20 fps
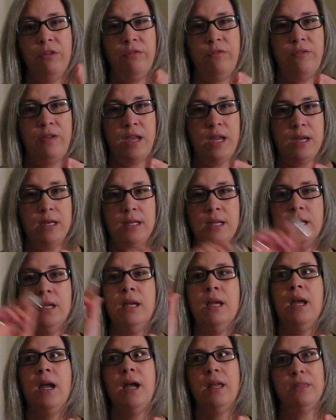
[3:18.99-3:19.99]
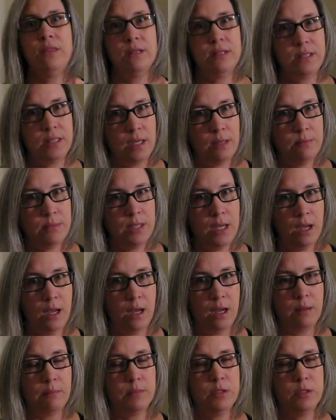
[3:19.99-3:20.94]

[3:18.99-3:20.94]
feet at the same time.